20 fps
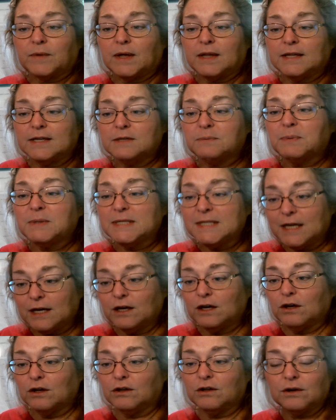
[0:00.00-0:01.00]
this
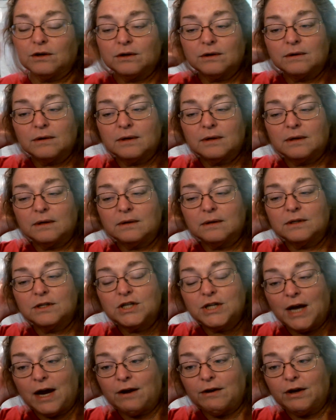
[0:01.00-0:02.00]
particular
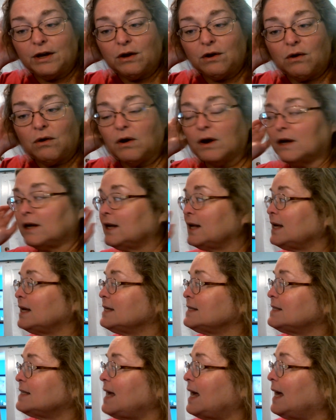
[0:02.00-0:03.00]
chariot card
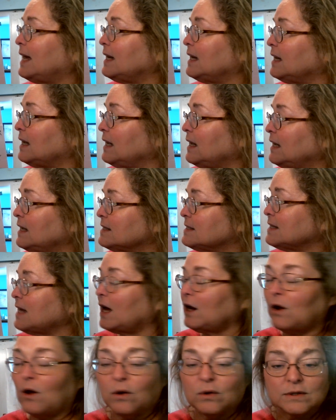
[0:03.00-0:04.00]
is that he's
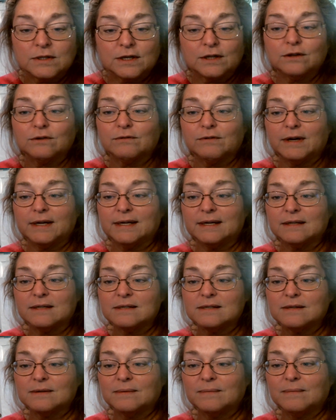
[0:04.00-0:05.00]
not holding the
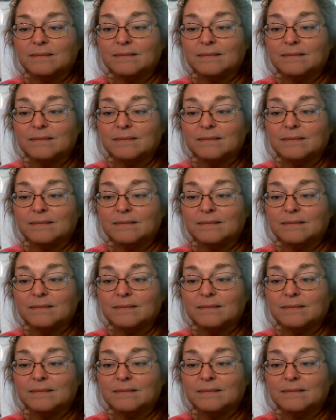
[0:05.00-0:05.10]
reins.